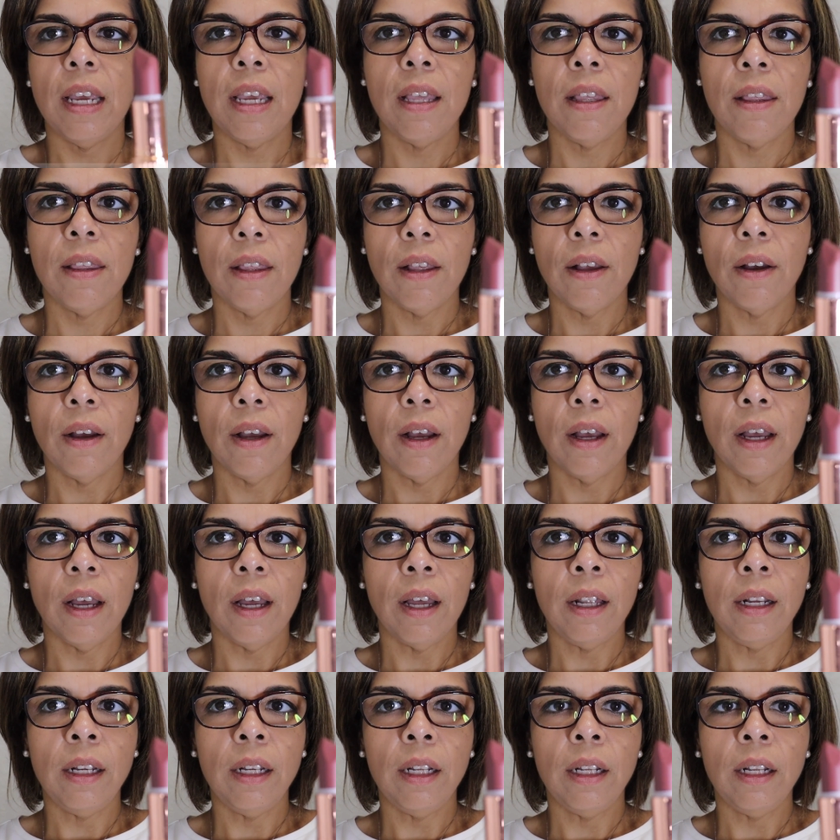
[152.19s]
is
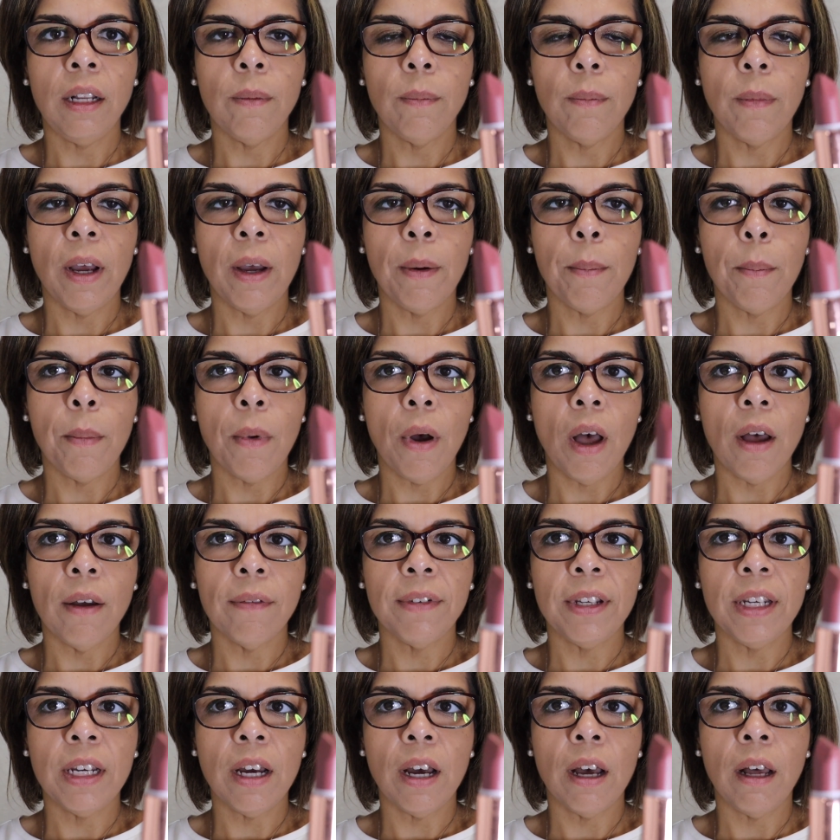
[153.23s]
a
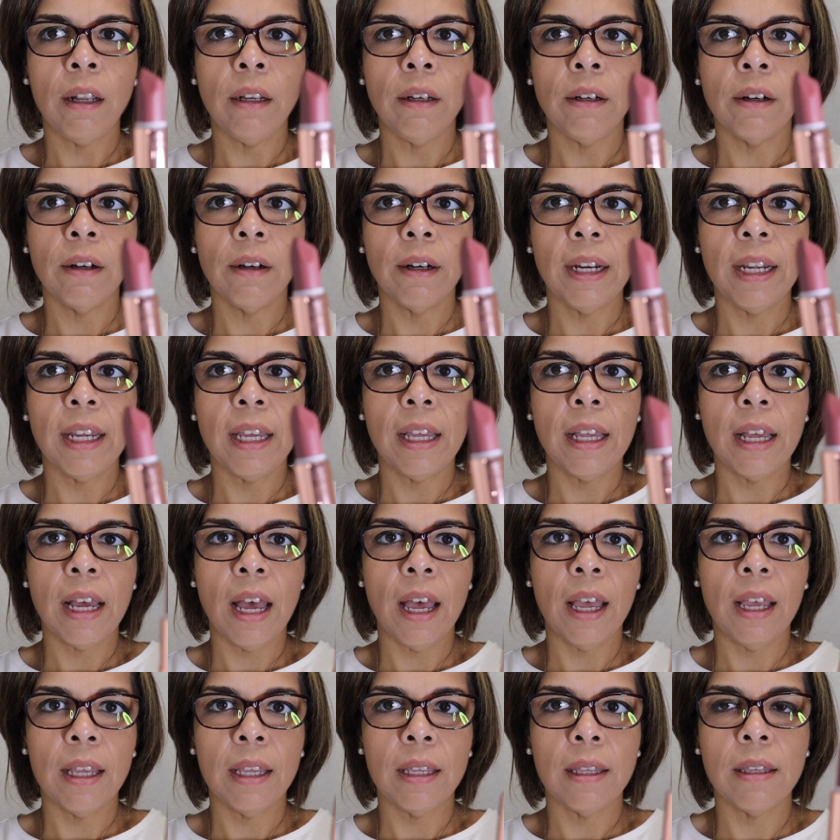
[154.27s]
mauve color. It
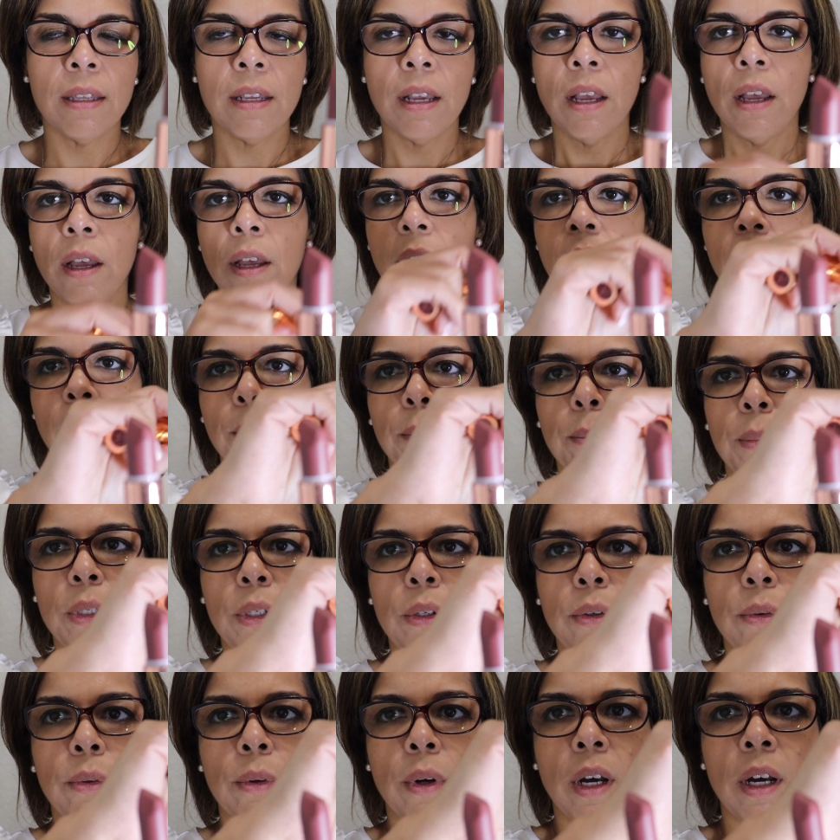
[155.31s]
has
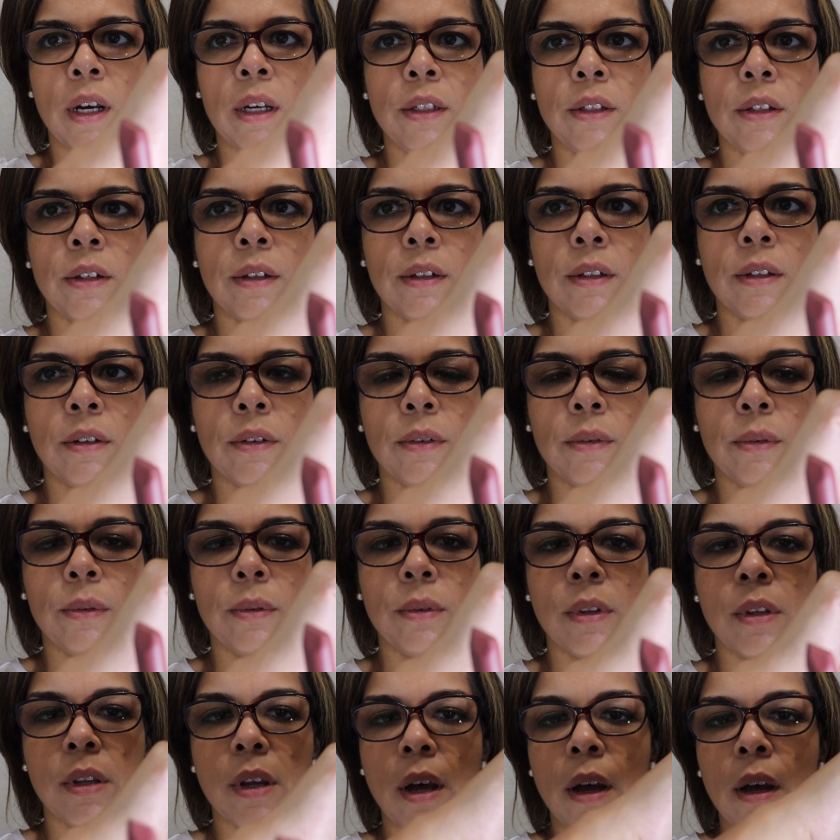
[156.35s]
blue
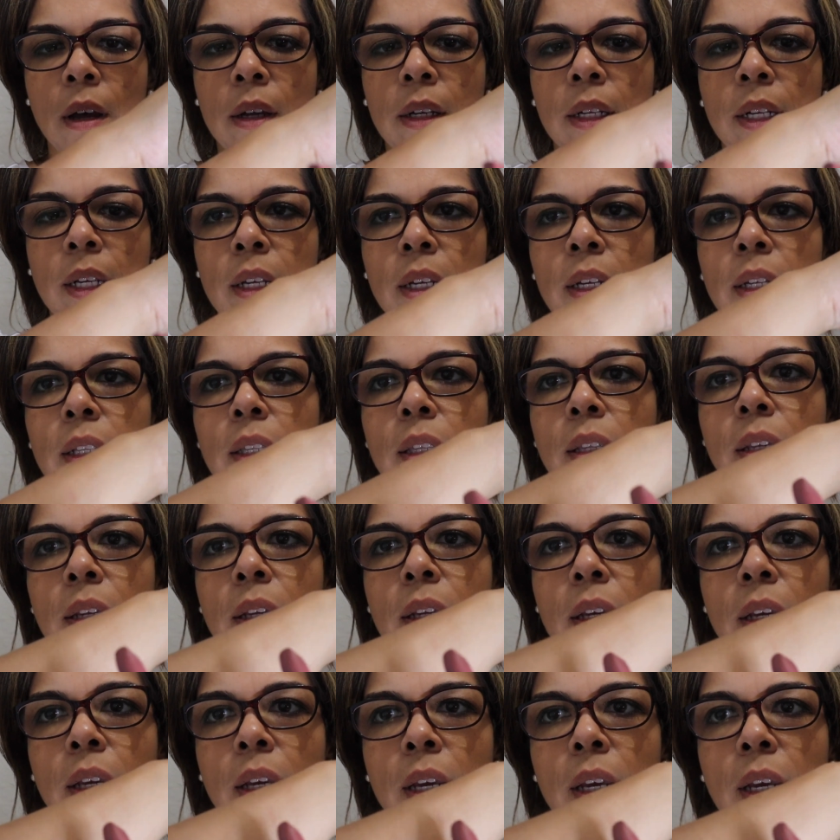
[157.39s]
undertones on it,
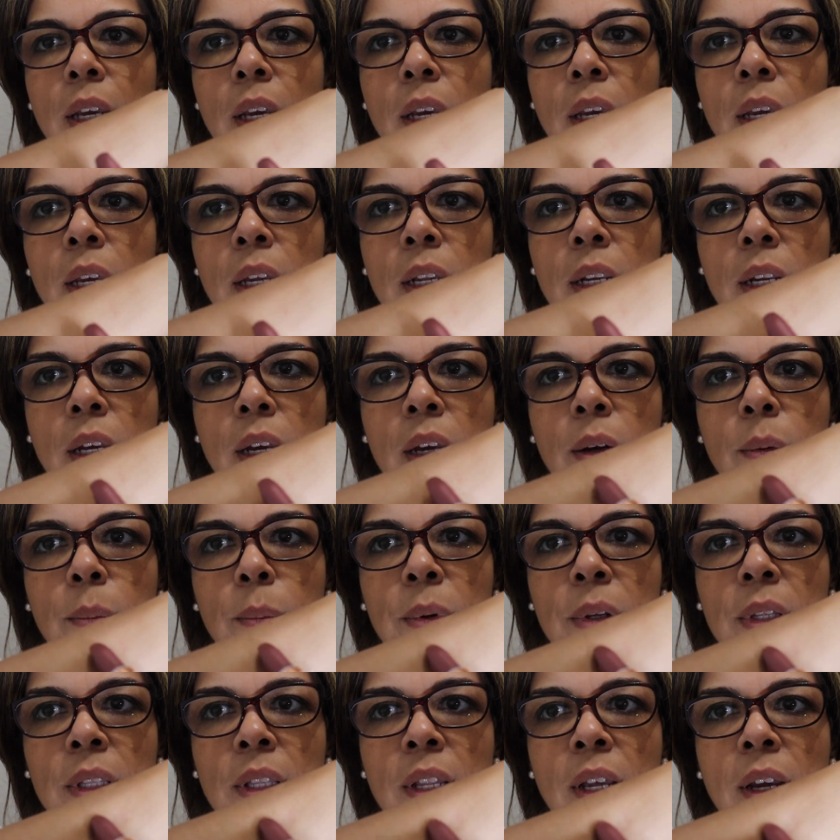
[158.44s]
and I'll
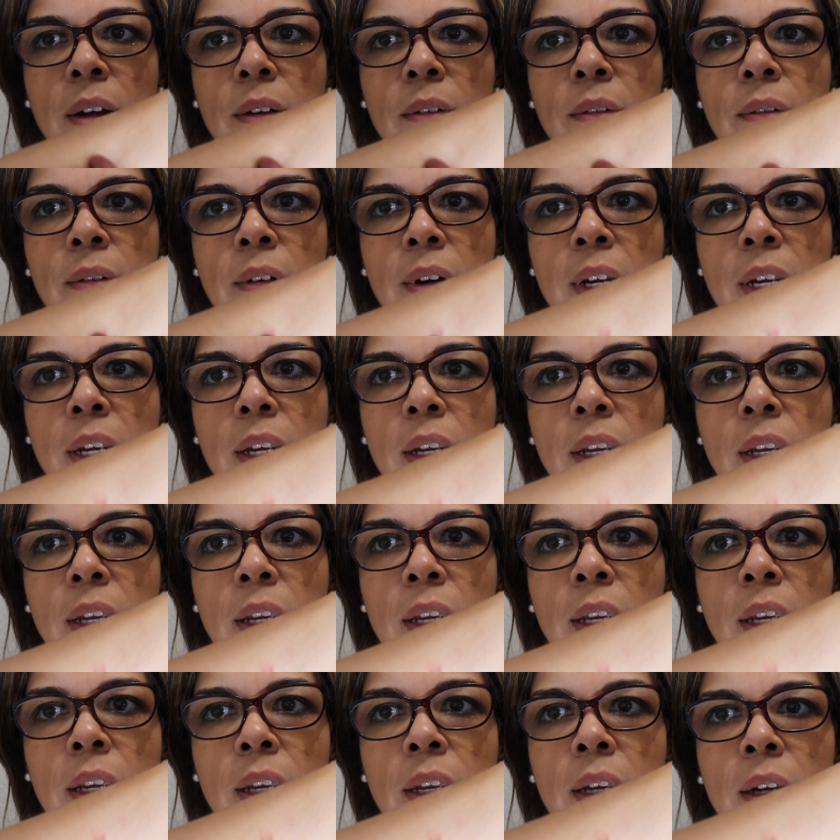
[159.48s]
put that right
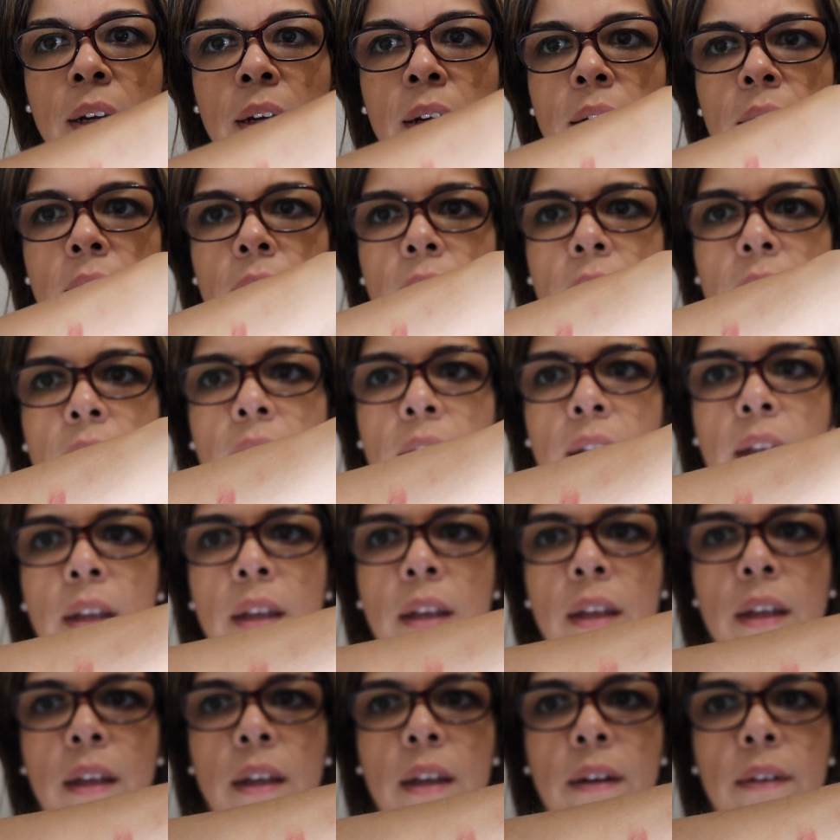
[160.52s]
here
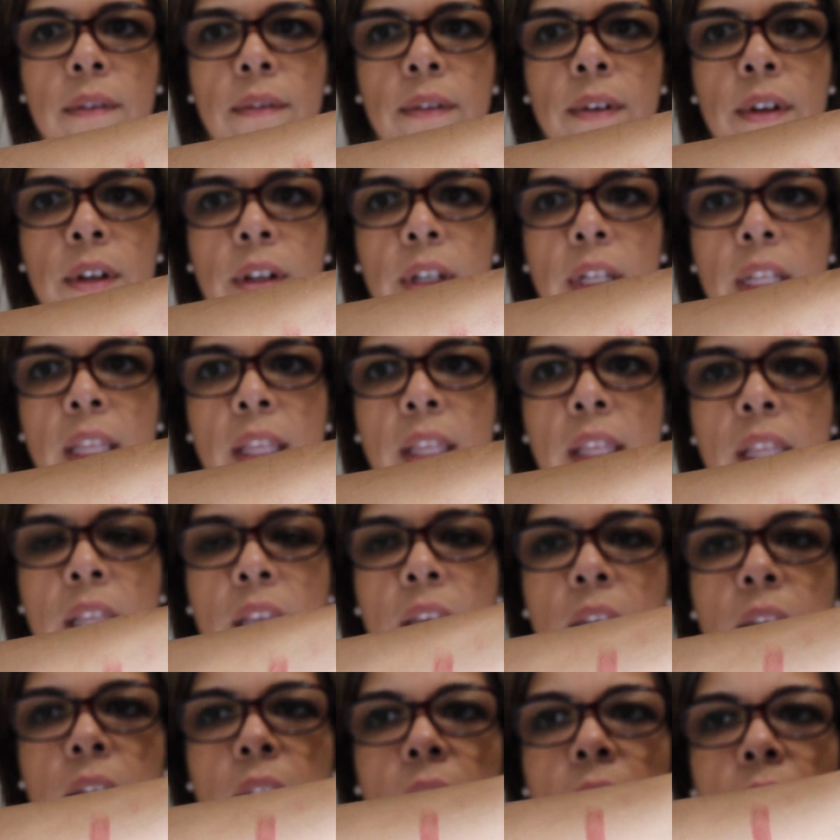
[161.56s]
for you to
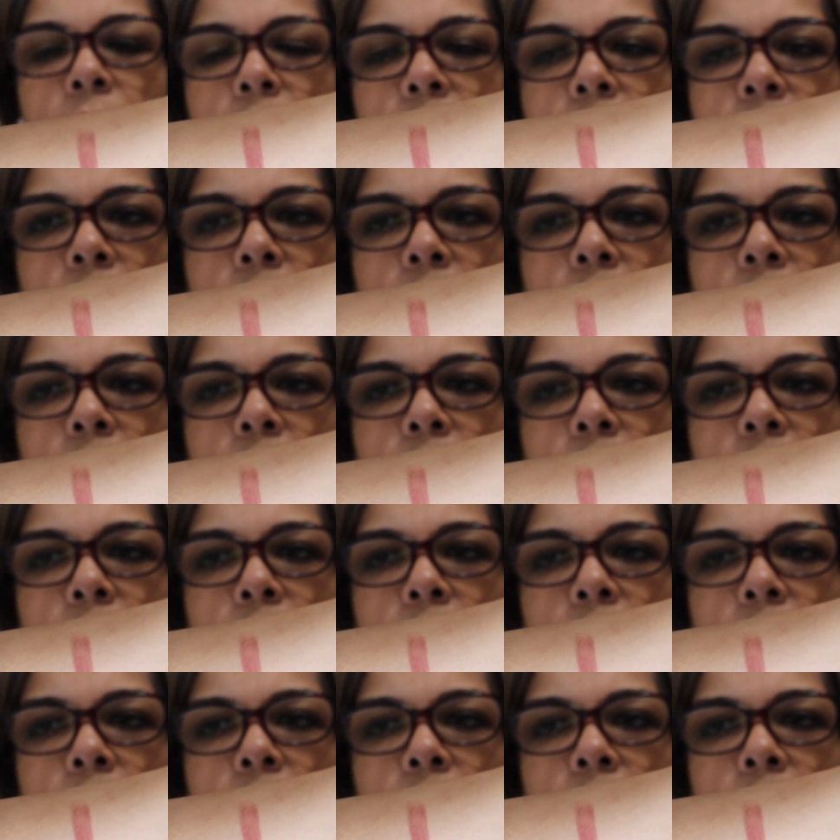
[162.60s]
see.